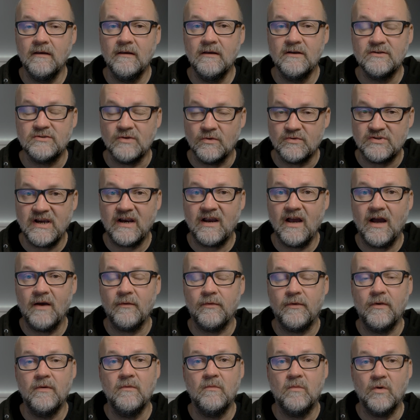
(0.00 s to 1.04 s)
So check
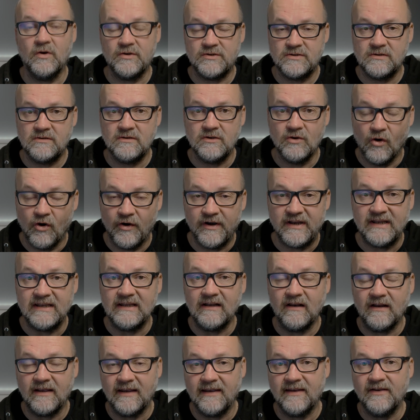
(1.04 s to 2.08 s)
out what your
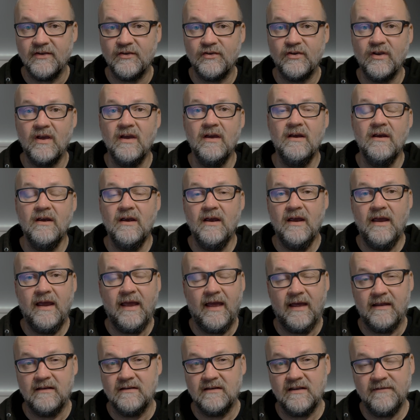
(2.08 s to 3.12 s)
deal is.
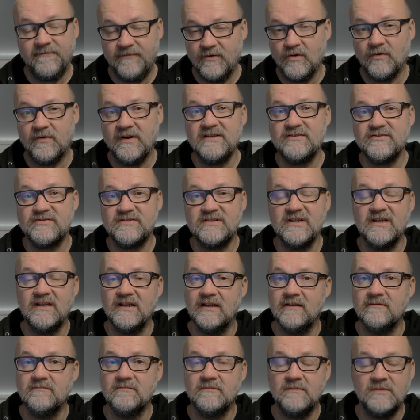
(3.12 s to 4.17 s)
And if you're interested
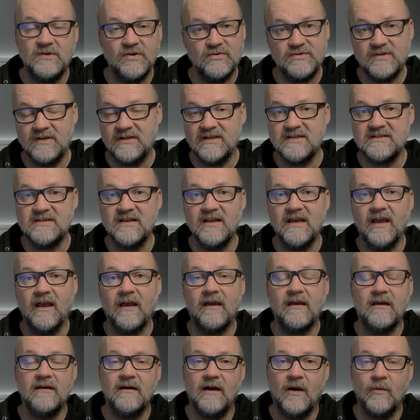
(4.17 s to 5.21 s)
in using this
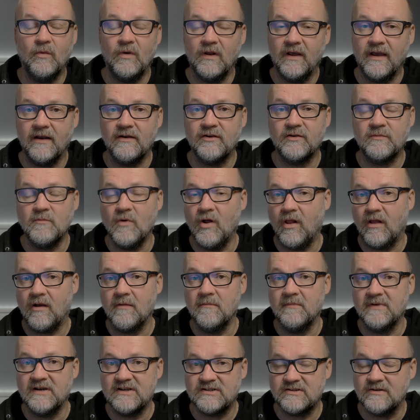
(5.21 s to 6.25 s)
link, I will get a small
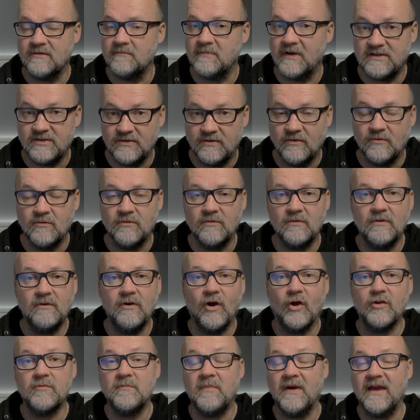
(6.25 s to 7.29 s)
commission, but you do
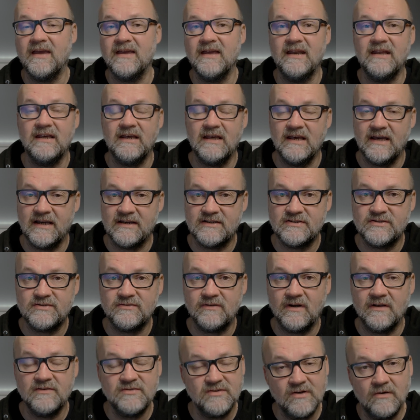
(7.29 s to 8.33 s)
not pay any
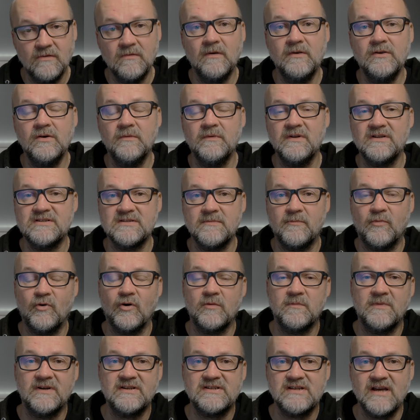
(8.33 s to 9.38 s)
extra. So you will
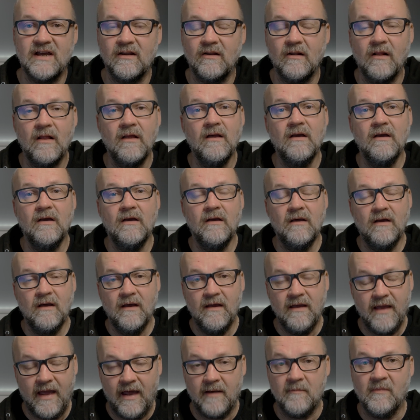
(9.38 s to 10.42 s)
support my channel
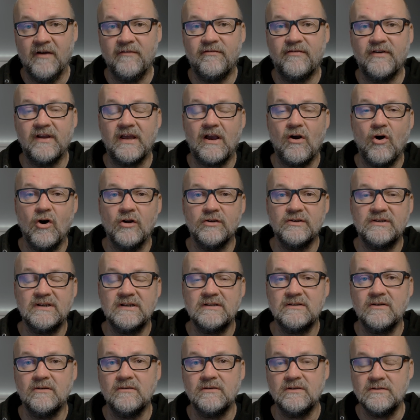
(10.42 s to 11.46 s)
and my free
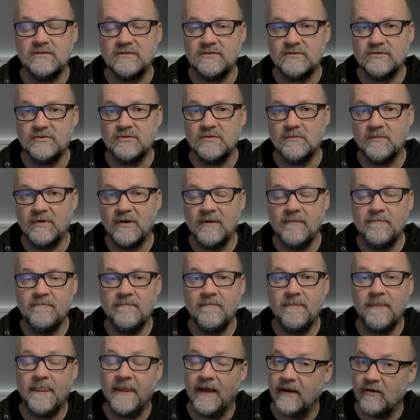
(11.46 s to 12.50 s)
content on YouTube
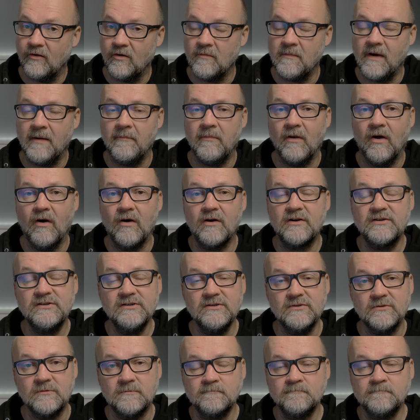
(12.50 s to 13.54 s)
and on my blog too.